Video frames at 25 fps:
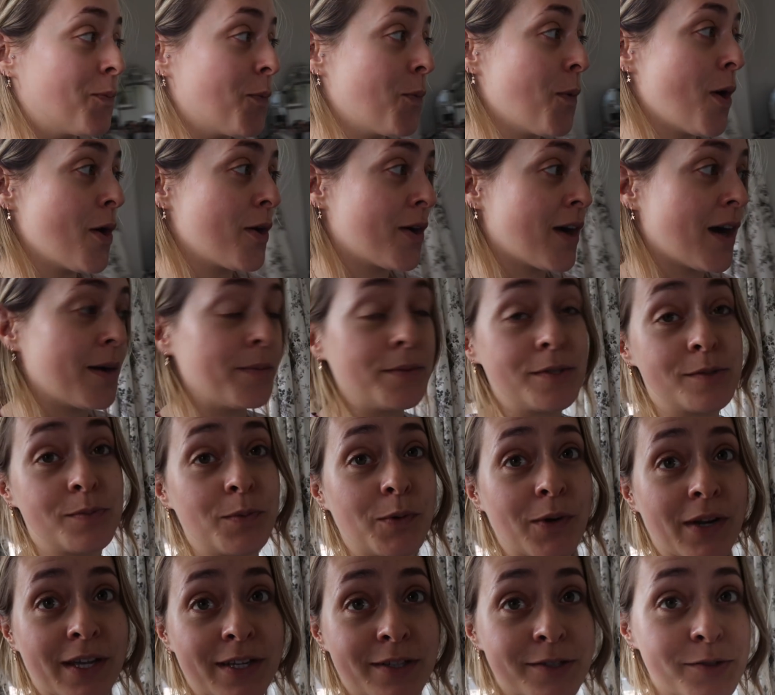woke up this
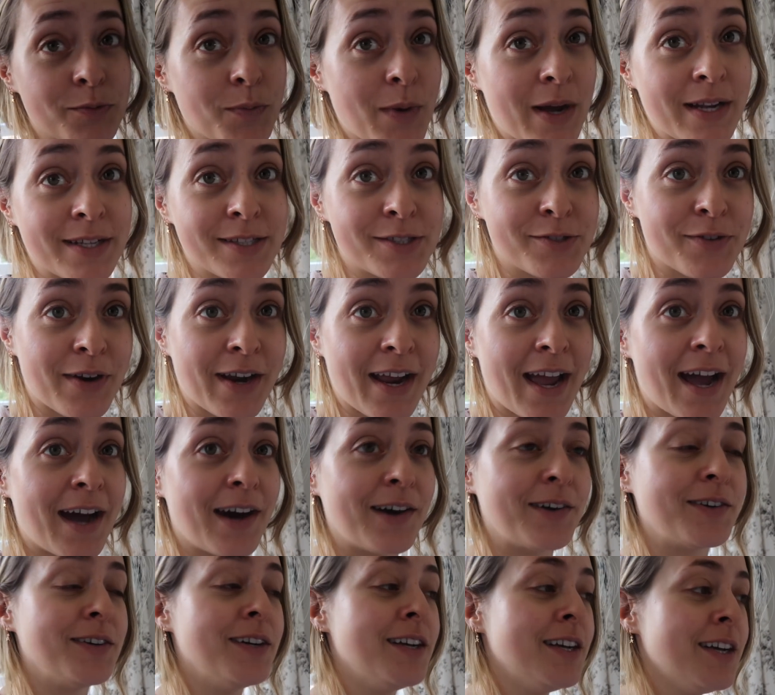morning and just went straight
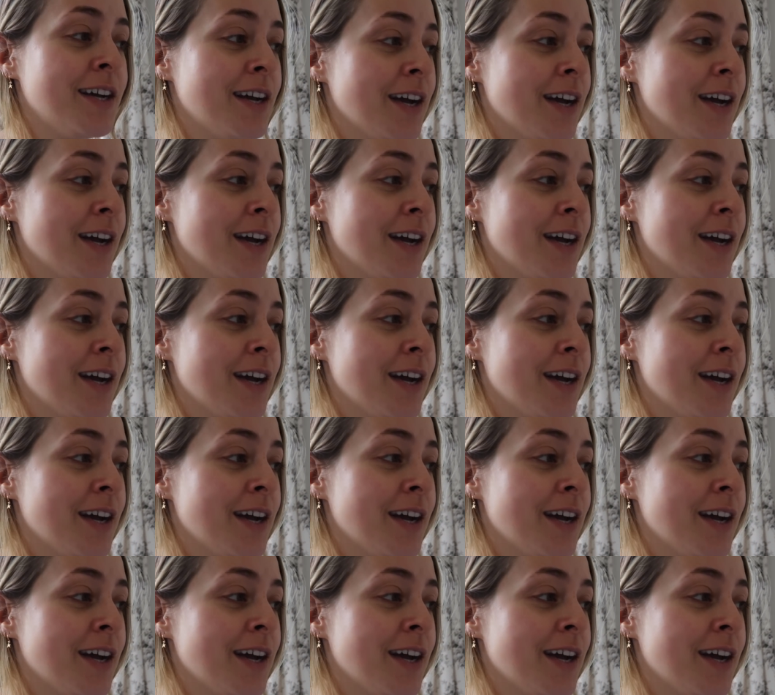out.